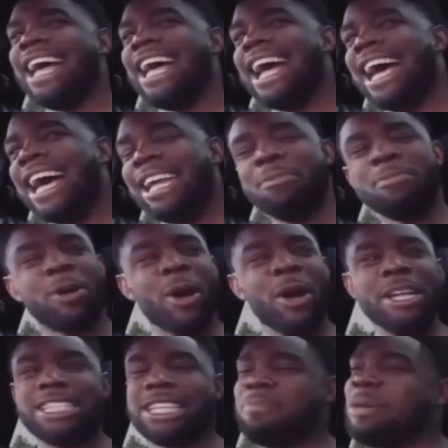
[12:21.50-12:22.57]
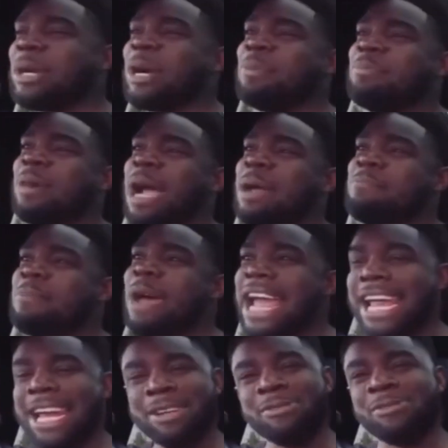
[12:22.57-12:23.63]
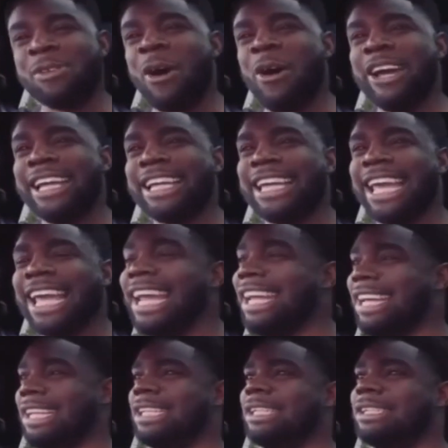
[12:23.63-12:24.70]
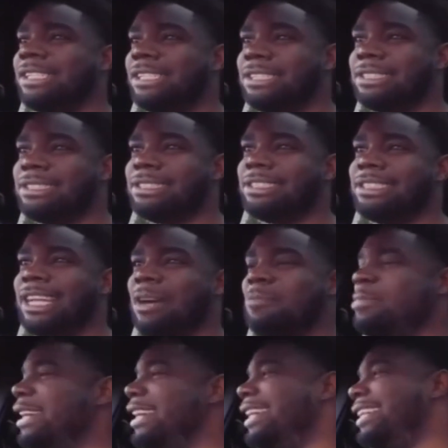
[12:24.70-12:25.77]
Any mention of, like, Donald Trump or the vaccine or any Facebook